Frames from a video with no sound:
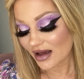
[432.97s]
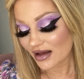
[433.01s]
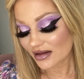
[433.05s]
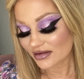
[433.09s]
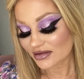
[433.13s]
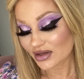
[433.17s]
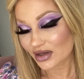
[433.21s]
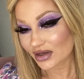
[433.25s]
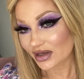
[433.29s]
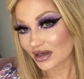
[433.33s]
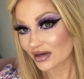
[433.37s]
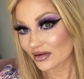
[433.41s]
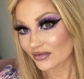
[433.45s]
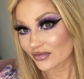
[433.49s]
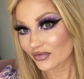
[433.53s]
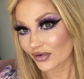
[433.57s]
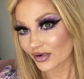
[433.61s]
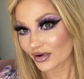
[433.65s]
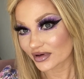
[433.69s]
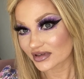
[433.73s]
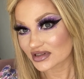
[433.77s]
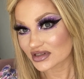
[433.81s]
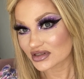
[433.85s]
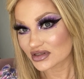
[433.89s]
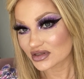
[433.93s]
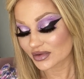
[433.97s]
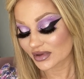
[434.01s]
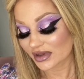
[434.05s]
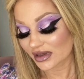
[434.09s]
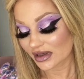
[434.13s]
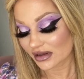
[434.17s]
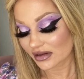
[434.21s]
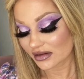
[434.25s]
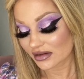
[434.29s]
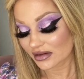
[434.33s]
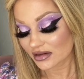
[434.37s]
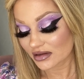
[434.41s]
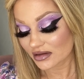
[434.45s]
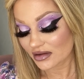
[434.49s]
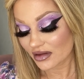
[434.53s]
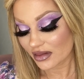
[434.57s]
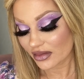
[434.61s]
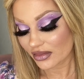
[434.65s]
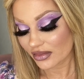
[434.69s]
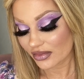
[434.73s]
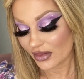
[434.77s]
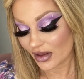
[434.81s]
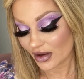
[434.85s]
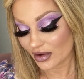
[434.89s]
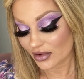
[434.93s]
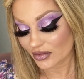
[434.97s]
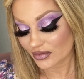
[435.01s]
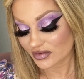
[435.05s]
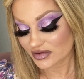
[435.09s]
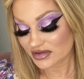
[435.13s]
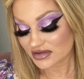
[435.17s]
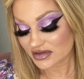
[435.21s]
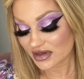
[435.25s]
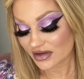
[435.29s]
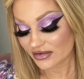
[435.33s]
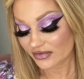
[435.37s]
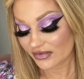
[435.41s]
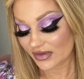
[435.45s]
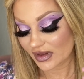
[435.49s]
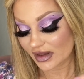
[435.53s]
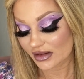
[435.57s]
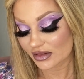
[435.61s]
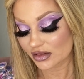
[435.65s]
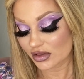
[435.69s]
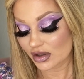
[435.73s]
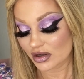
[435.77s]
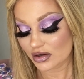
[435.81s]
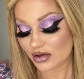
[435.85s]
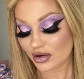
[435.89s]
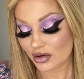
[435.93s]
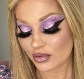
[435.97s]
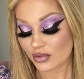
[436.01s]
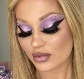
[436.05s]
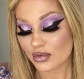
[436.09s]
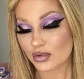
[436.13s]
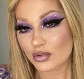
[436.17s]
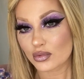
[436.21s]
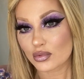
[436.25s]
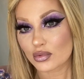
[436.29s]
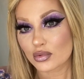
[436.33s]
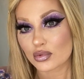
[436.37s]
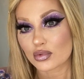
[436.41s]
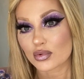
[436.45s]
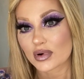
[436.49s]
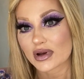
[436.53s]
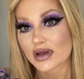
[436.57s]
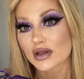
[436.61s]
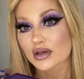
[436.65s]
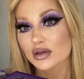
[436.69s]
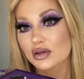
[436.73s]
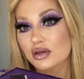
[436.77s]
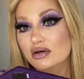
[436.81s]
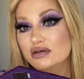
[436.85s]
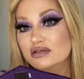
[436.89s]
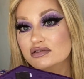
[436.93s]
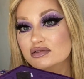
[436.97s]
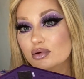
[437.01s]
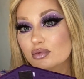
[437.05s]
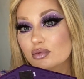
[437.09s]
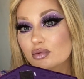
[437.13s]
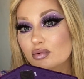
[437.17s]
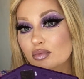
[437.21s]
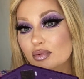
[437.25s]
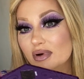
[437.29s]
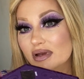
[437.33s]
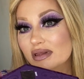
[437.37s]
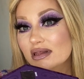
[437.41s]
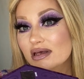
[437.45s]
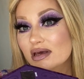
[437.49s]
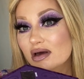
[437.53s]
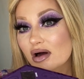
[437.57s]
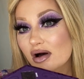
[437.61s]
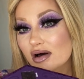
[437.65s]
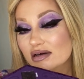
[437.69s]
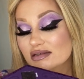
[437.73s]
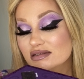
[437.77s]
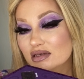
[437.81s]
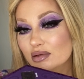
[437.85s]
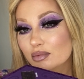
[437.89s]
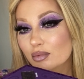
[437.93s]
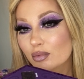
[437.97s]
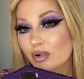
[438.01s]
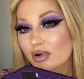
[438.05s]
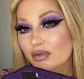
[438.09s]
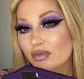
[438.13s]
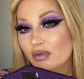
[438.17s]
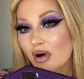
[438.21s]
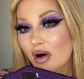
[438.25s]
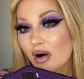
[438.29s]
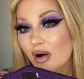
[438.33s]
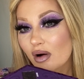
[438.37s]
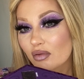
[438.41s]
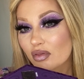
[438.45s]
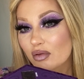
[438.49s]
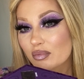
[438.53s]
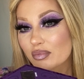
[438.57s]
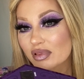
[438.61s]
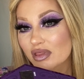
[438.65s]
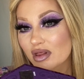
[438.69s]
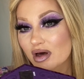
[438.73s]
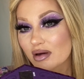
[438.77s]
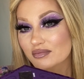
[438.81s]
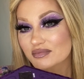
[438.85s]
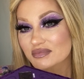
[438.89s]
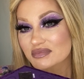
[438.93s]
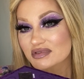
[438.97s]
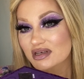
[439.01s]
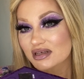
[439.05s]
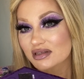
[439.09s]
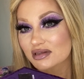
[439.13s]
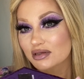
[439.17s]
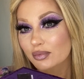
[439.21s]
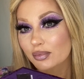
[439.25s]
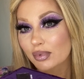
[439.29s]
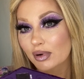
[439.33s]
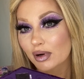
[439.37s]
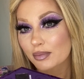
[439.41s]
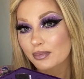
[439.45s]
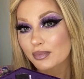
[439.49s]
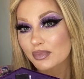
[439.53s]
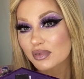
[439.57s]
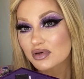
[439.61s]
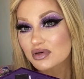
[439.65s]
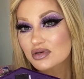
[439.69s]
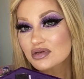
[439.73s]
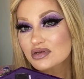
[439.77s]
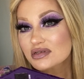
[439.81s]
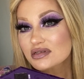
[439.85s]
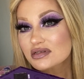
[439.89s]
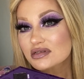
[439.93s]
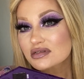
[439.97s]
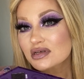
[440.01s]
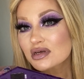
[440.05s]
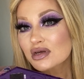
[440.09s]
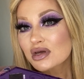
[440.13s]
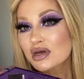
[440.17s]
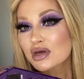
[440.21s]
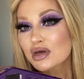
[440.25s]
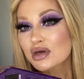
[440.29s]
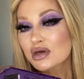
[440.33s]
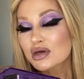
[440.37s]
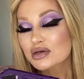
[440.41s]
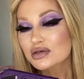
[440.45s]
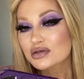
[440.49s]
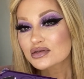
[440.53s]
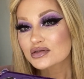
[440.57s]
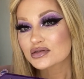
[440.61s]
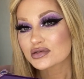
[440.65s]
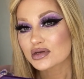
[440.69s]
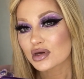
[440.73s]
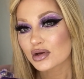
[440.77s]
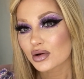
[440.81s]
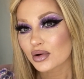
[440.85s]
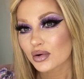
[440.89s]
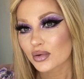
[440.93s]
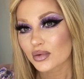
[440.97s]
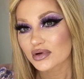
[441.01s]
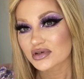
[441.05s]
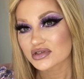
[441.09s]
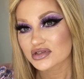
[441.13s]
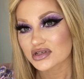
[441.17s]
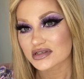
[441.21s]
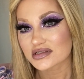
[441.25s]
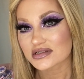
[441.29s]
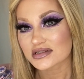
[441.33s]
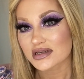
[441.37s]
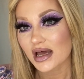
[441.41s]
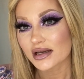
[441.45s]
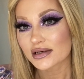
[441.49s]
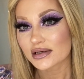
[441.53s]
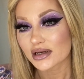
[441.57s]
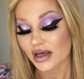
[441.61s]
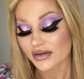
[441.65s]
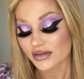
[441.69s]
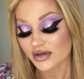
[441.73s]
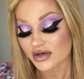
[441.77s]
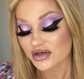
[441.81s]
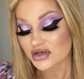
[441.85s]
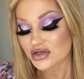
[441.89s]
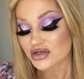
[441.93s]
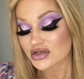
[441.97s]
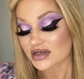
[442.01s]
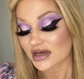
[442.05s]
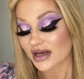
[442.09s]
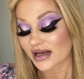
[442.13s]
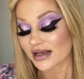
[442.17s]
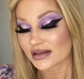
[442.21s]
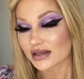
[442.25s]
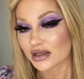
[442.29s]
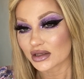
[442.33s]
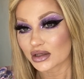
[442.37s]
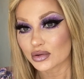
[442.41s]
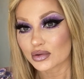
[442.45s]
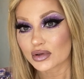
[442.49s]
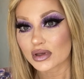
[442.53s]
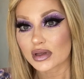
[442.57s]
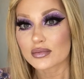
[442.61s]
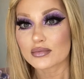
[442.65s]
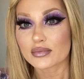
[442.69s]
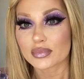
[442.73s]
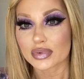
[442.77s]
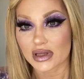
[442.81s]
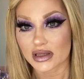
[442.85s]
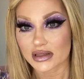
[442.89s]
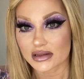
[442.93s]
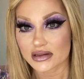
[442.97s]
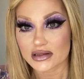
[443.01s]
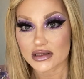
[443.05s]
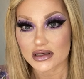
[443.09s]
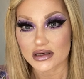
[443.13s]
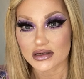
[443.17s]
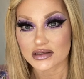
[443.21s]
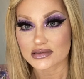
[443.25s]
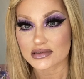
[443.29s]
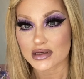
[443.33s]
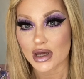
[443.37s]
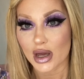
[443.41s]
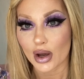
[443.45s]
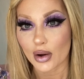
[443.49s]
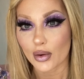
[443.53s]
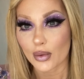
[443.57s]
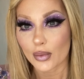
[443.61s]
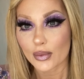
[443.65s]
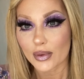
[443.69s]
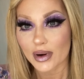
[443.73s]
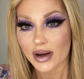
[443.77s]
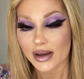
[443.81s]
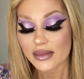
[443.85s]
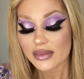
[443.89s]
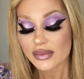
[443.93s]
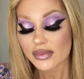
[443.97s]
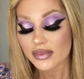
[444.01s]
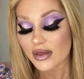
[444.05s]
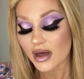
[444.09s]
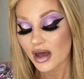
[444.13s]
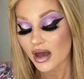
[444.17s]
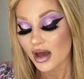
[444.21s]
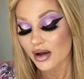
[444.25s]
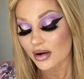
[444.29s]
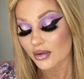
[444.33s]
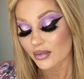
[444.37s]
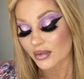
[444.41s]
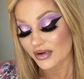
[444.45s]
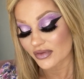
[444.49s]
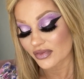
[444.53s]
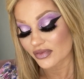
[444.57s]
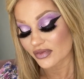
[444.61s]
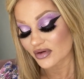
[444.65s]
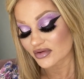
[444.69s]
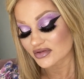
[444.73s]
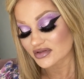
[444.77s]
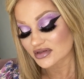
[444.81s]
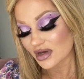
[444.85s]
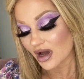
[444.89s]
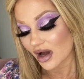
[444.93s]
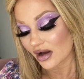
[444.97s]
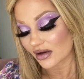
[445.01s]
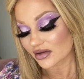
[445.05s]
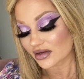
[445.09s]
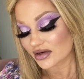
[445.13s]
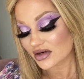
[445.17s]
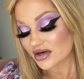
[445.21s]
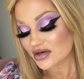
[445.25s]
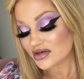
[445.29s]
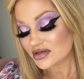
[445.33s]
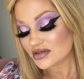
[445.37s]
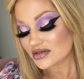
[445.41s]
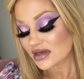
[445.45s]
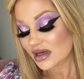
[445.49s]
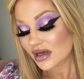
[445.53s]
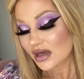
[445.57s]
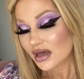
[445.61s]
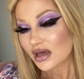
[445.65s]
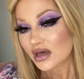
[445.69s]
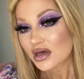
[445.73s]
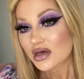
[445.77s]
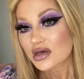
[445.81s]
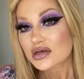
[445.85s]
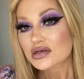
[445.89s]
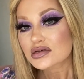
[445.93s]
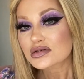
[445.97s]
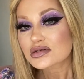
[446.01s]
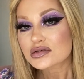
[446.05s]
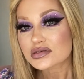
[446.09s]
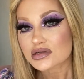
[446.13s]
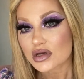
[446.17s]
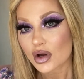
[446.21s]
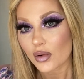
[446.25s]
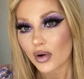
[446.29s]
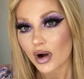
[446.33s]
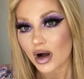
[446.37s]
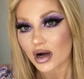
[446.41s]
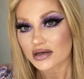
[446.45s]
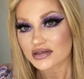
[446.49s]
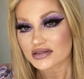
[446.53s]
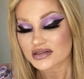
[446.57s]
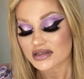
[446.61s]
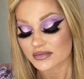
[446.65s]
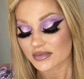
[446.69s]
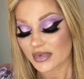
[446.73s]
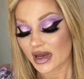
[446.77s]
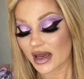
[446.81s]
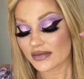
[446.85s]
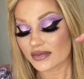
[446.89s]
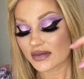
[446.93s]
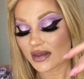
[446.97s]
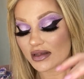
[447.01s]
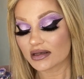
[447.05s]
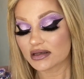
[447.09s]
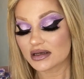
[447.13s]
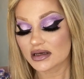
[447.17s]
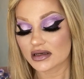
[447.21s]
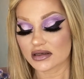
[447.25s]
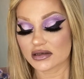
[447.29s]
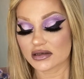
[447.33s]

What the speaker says: Looking forward to doing those. It looks really awesome with all the plums and the purples. So just another shade that you can blend things out with those colors. So awesome. And then